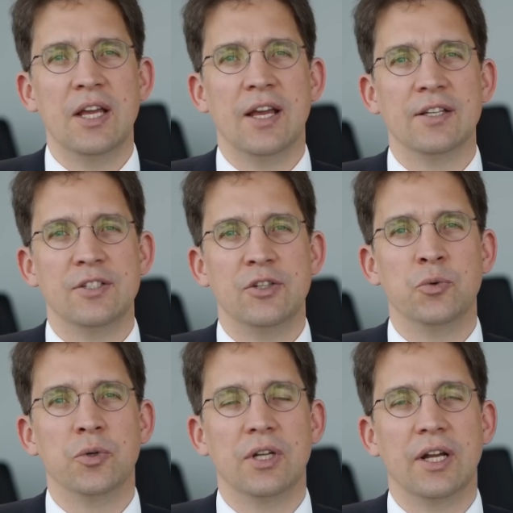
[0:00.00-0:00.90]
as you
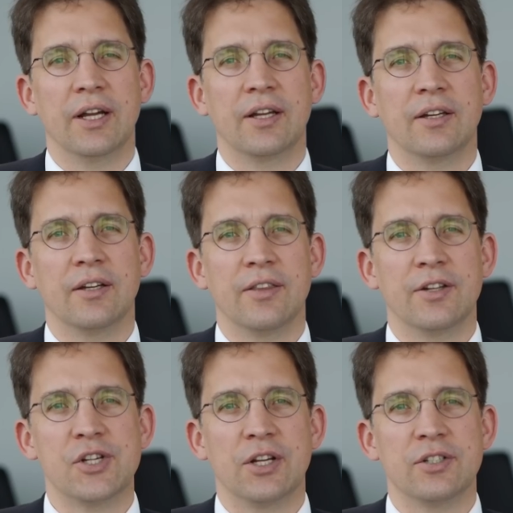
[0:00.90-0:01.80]
would like the
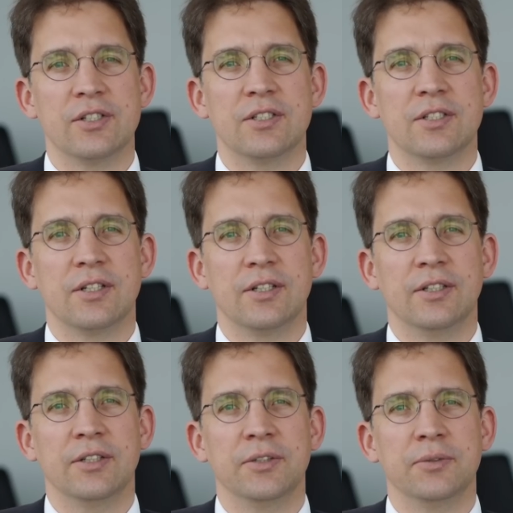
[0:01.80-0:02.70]
judges
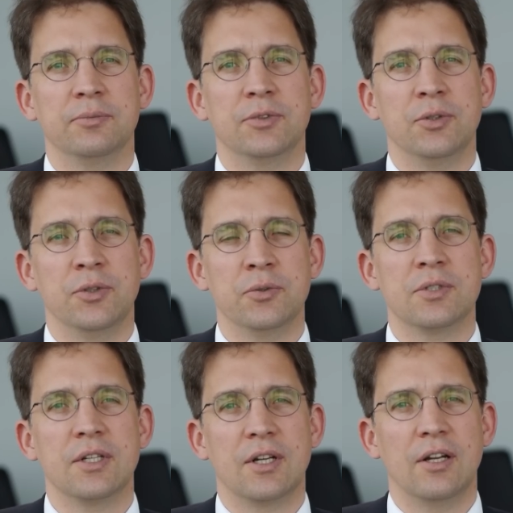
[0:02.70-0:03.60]
to
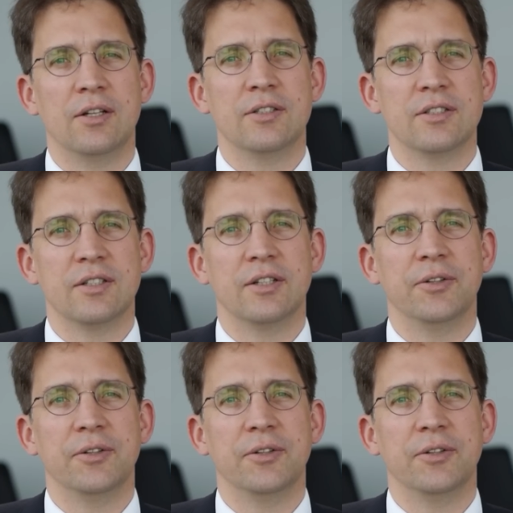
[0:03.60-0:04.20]
use the colors.